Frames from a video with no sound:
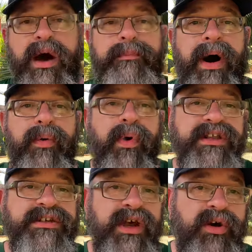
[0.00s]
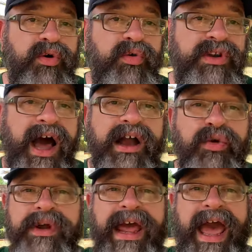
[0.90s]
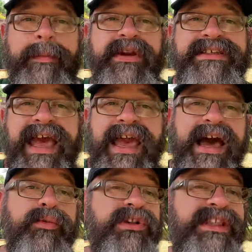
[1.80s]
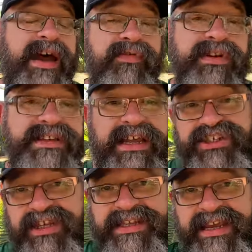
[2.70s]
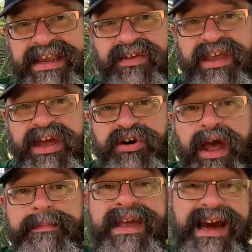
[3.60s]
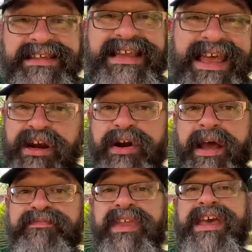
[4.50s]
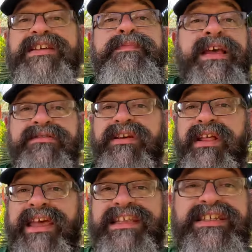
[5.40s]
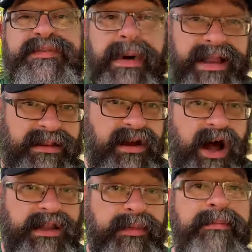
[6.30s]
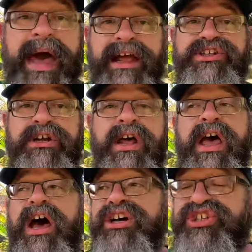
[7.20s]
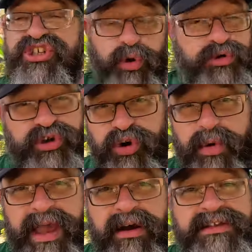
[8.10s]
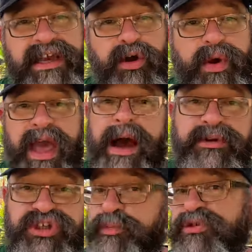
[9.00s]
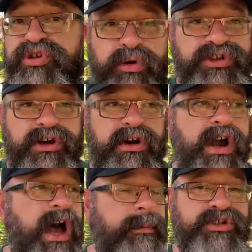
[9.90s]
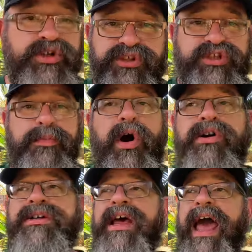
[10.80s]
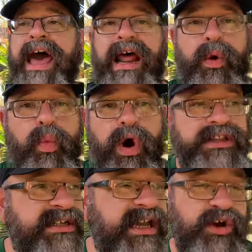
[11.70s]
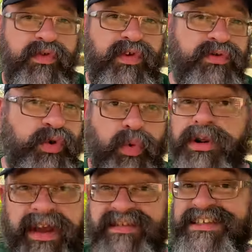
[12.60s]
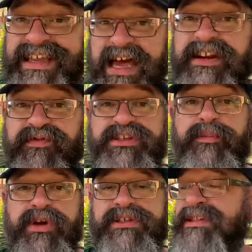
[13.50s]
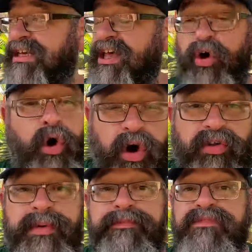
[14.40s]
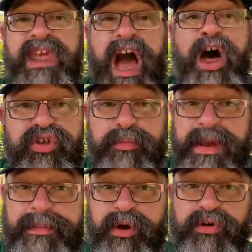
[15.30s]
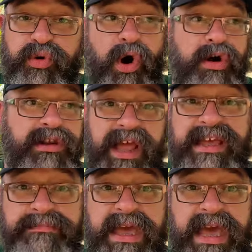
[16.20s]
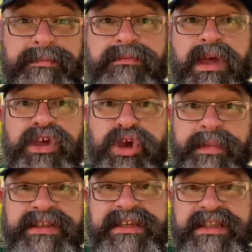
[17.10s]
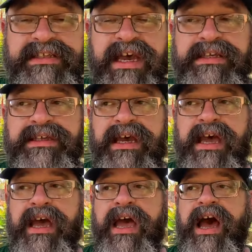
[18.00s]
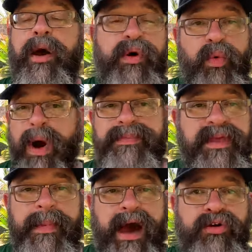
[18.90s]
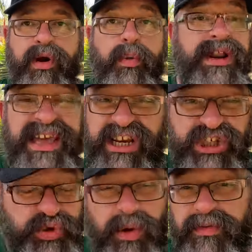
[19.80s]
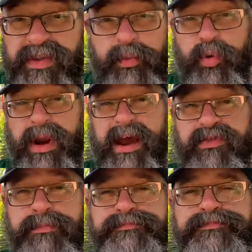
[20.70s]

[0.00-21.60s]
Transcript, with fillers: But what's not going to happen is AI will never intentionally take down the internet, because the internet is basically like its spinal column. Imagine a soldier going out and saying, okay, I'm a super soldier, I'm smart, and I want to take over the world. I've decided for some reason to kill all the other people who aren't like me, humans in this case. I want to wipe them out, or I want to get control of them, or whatever.